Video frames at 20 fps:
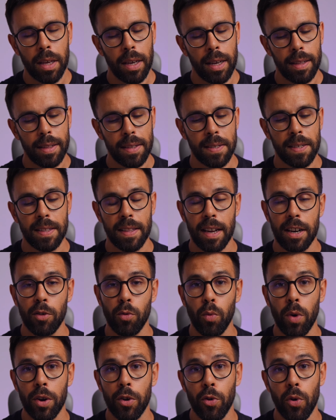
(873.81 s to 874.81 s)
In a scenario
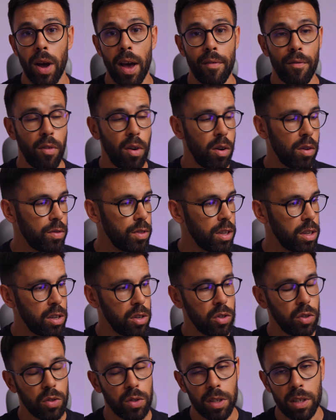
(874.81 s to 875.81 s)
where you have the
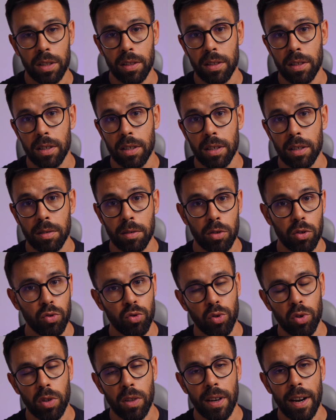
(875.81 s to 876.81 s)
code in the
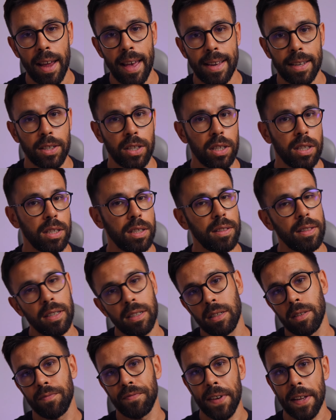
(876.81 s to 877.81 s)
controller action
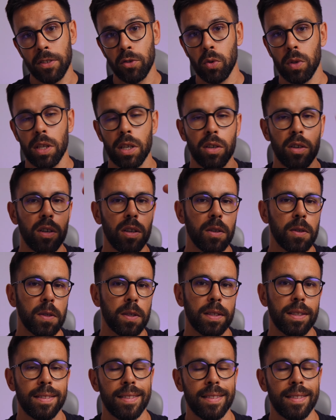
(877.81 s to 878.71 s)
that eventually calls